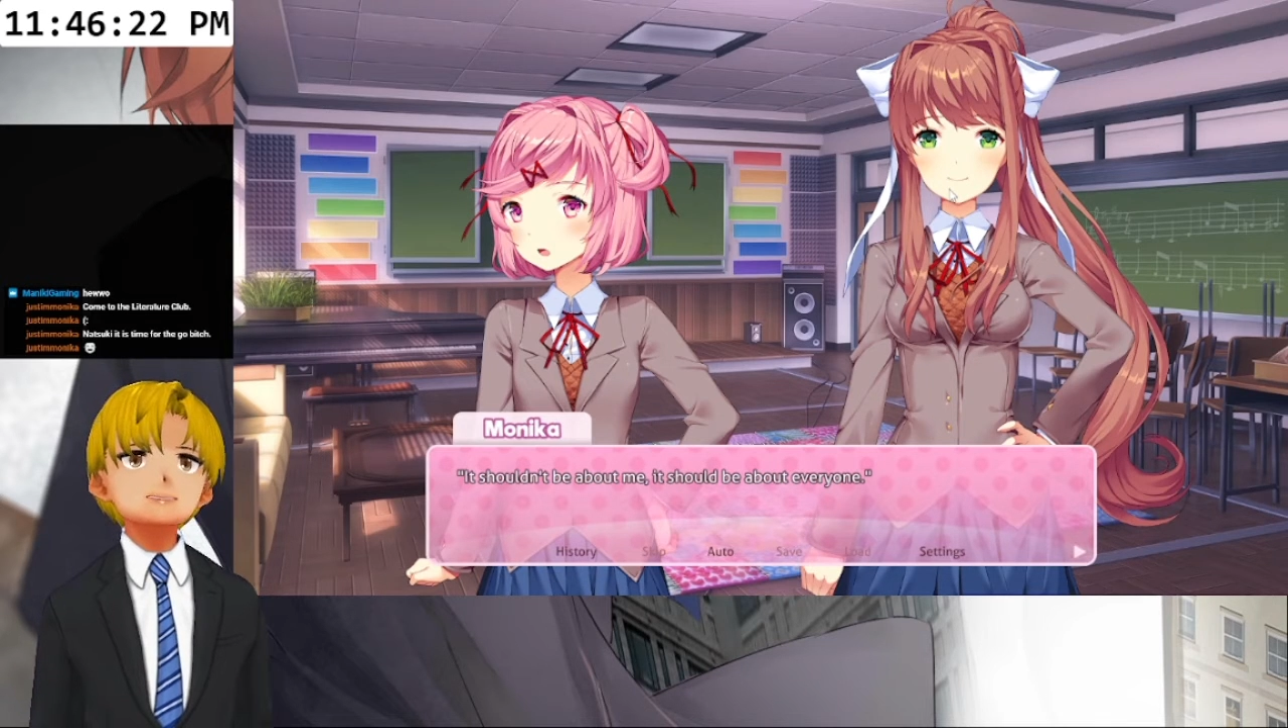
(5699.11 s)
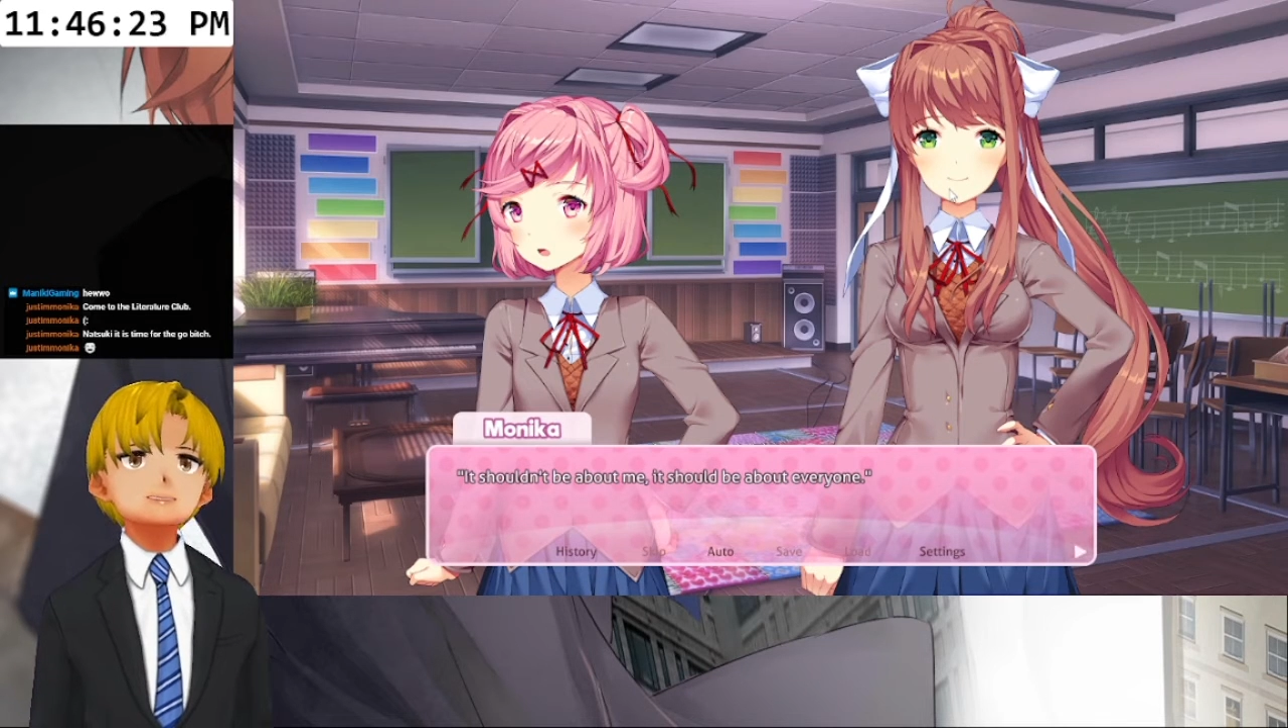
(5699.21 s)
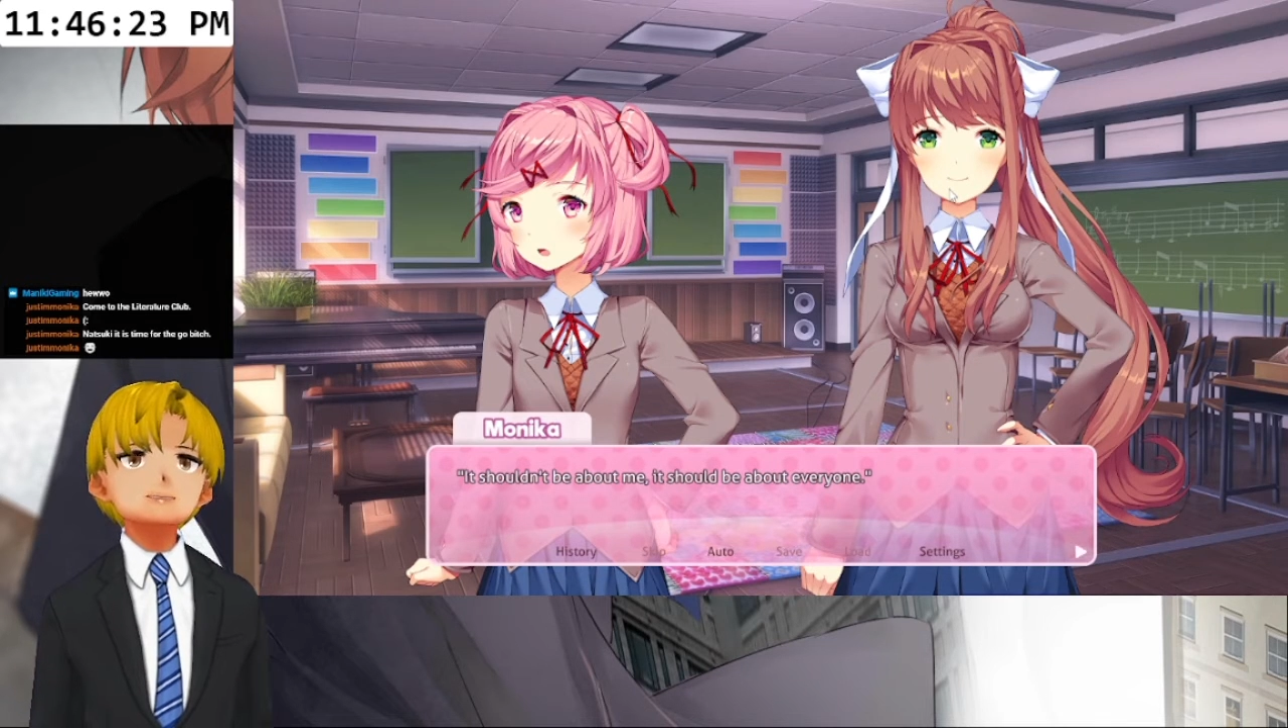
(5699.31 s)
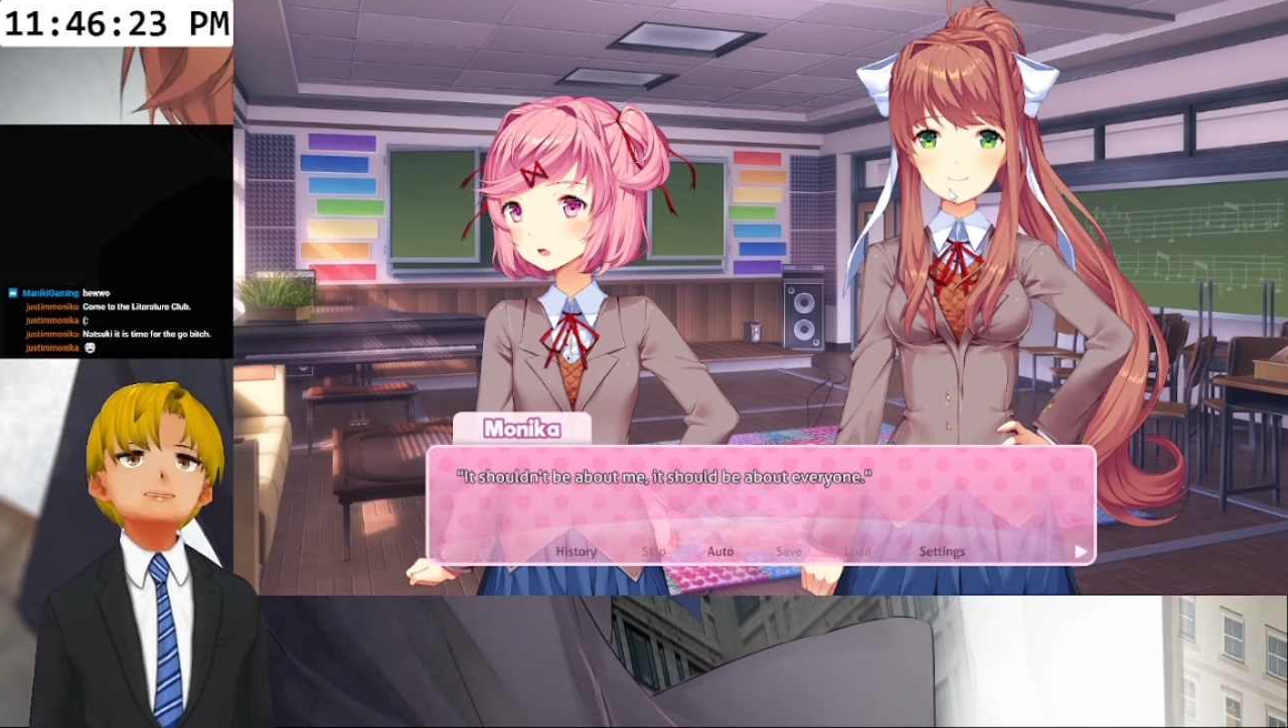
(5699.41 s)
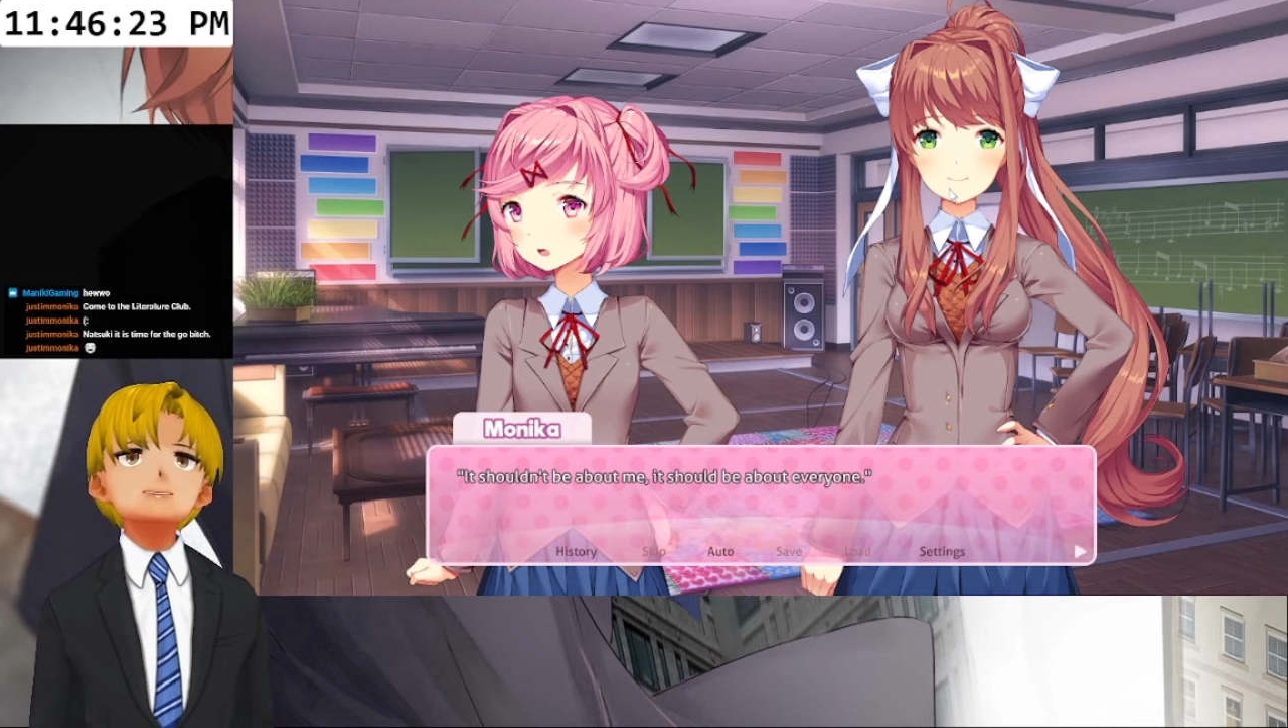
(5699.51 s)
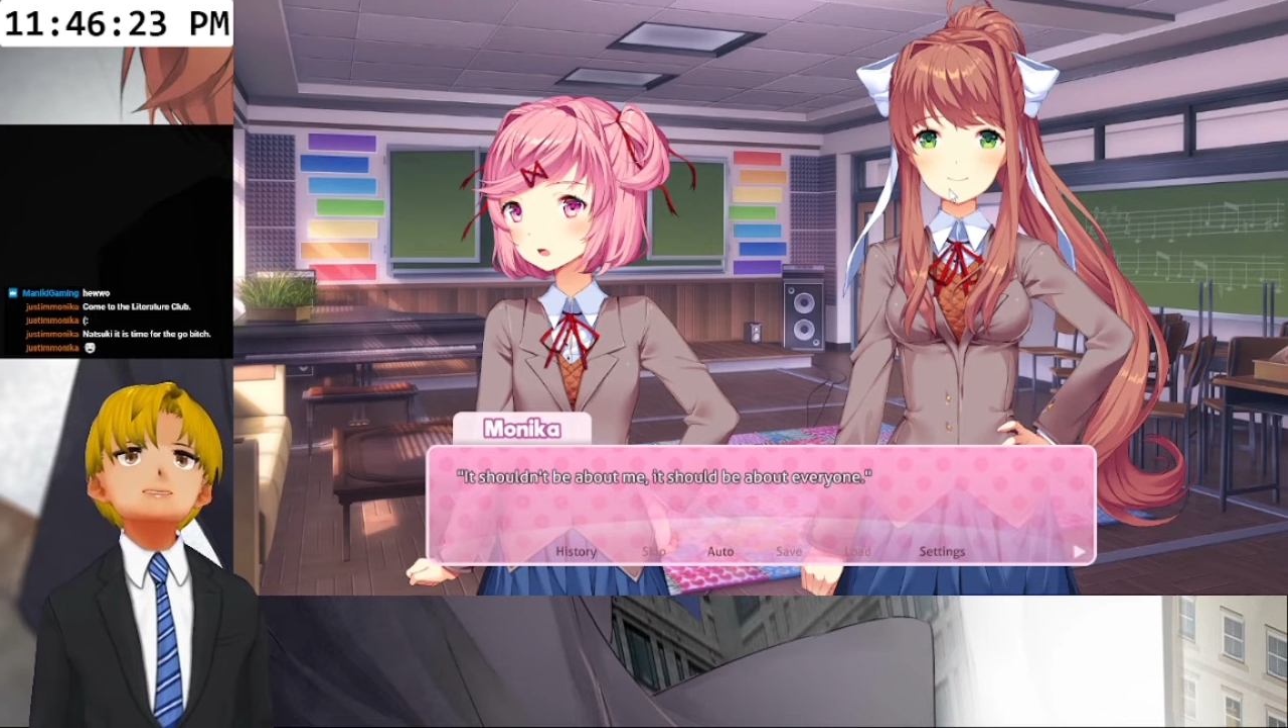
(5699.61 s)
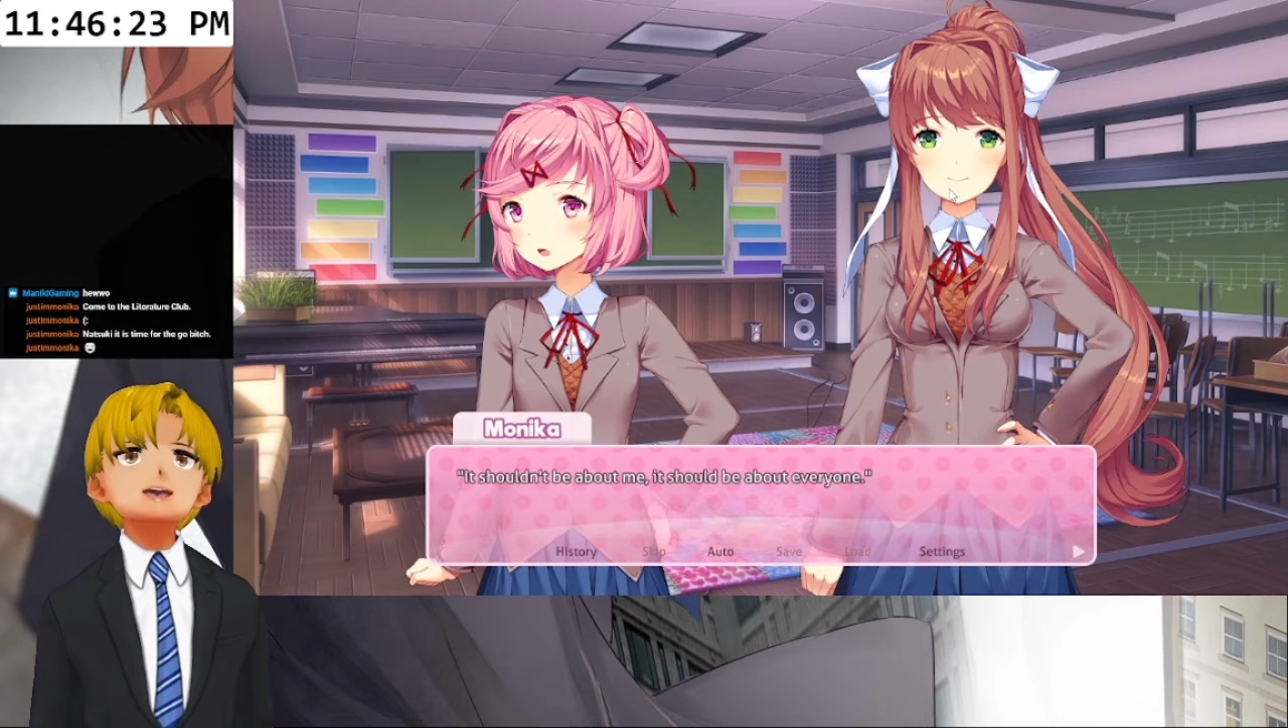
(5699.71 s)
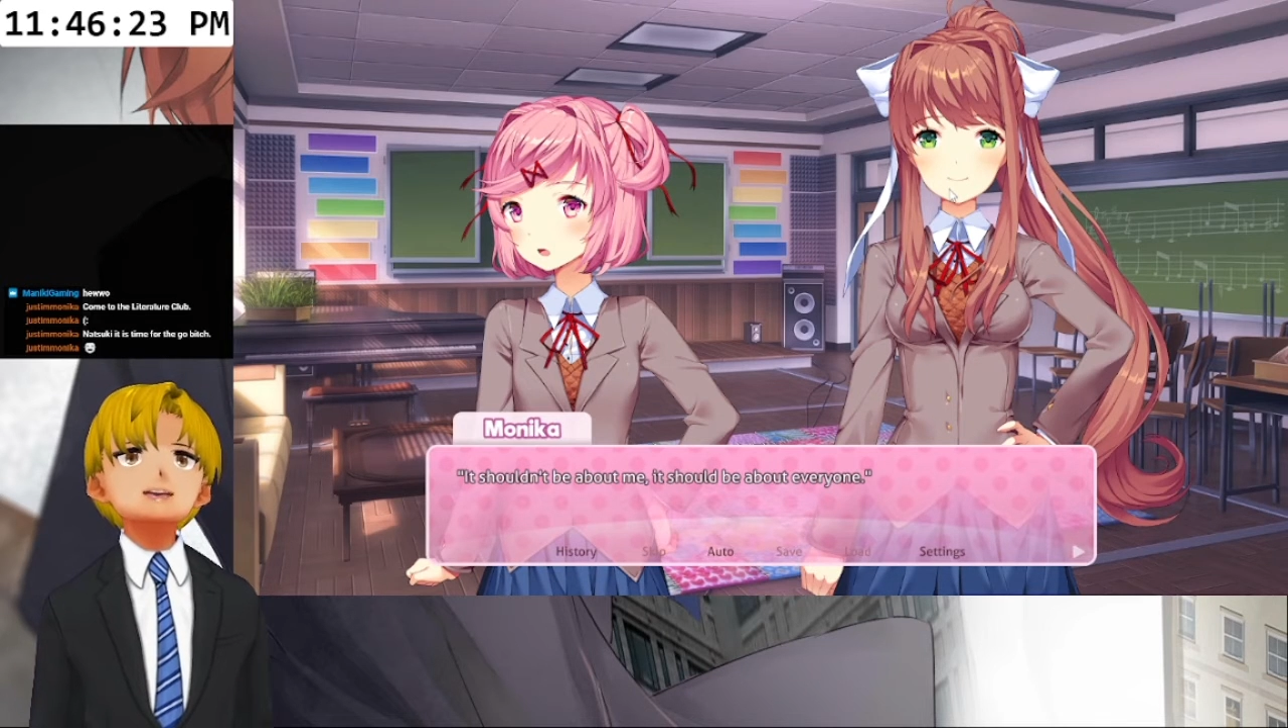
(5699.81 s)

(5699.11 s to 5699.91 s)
it should be about